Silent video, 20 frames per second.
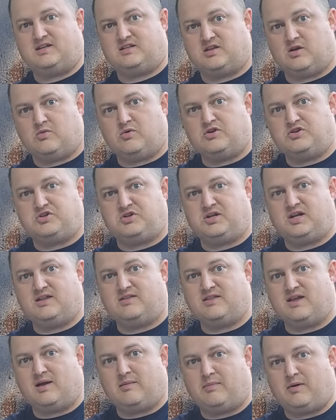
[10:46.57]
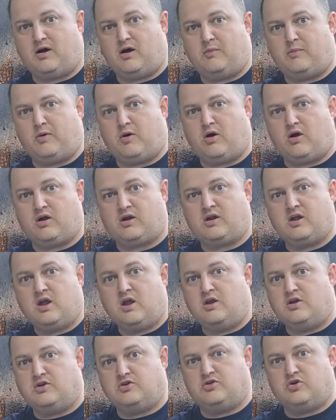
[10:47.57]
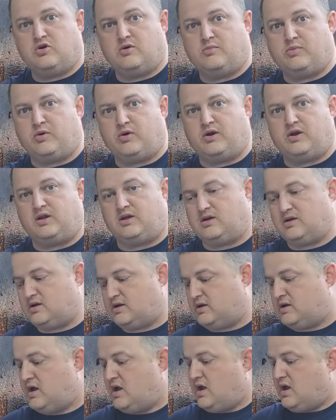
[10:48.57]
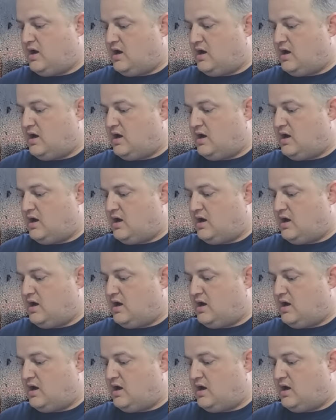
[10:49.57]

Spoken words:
So once you get in that ballpark, you're doing pretty good.